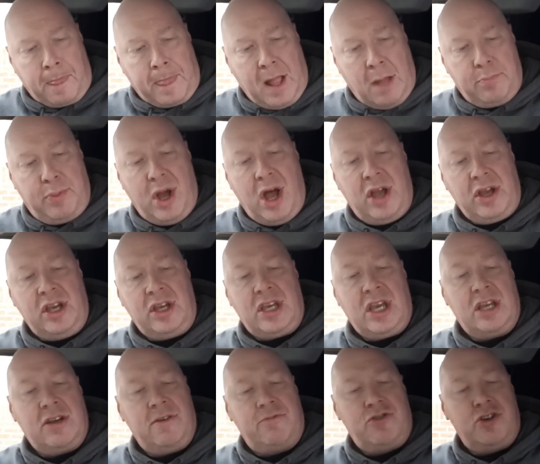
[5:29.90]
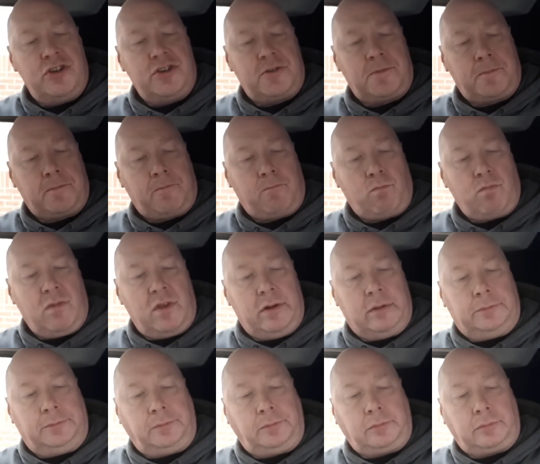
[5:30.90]
Burger King have just
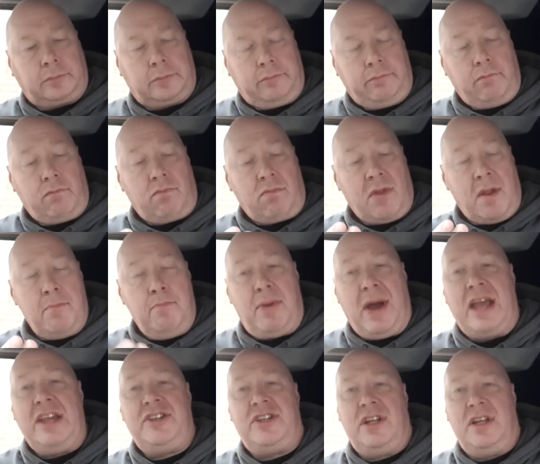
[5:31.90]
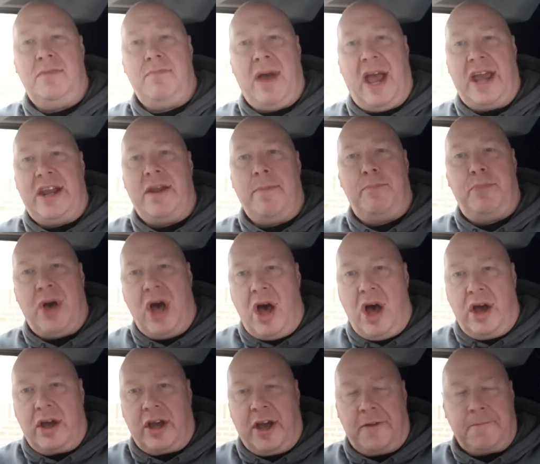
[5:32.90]
basically made a
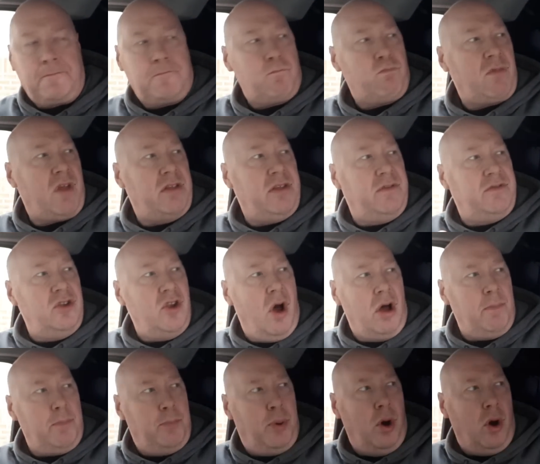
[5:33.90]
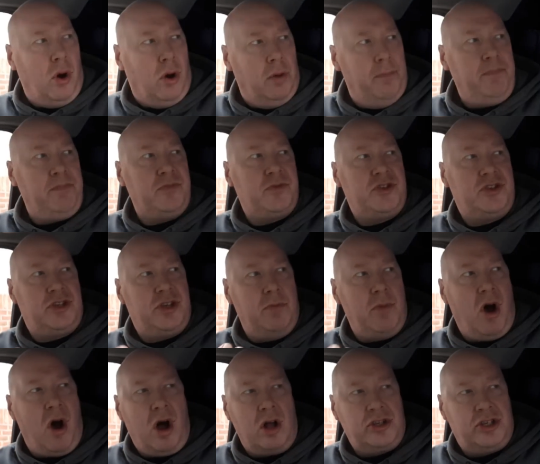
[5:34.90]
burger. They've not put
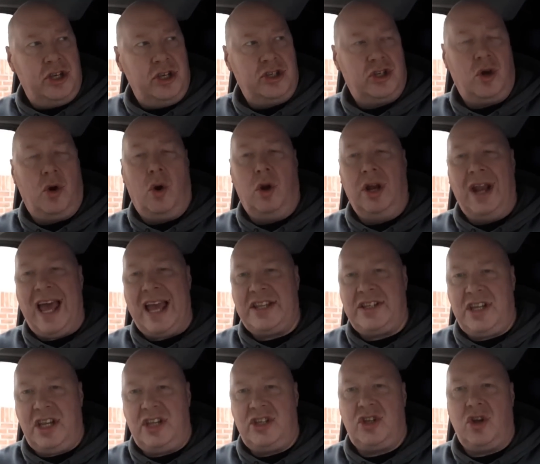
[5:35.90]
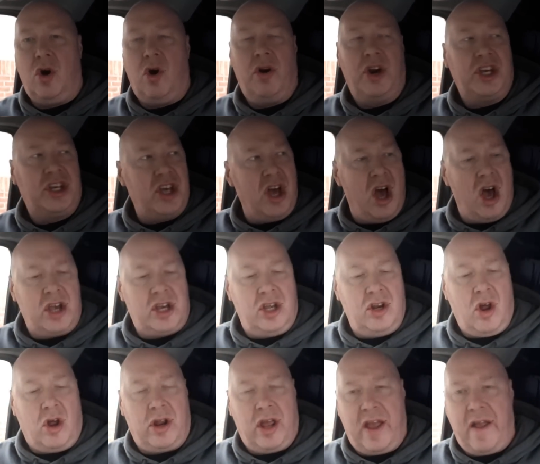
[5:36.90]
tomatoes or lettuce or a
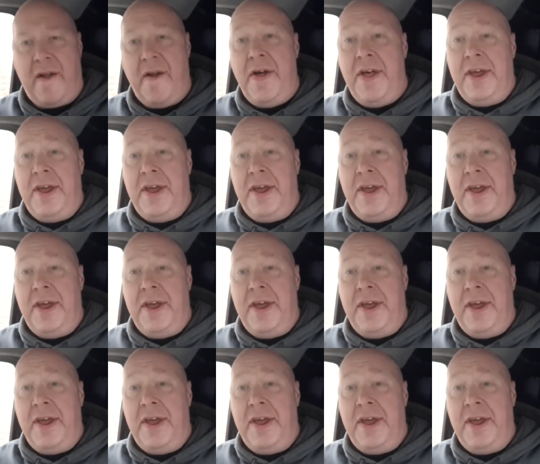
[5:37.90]
gherkin on it